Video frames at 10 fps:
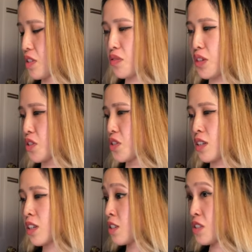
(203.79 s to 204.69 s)
I know that's
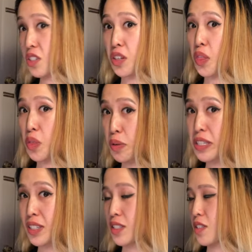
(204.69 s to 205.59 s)
still like three
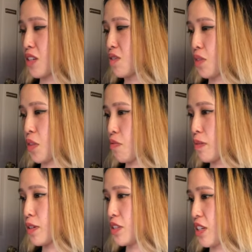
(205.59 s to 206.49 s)
sets down, three
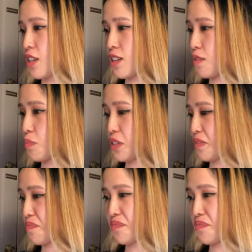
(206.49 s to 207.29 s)
months ahead, but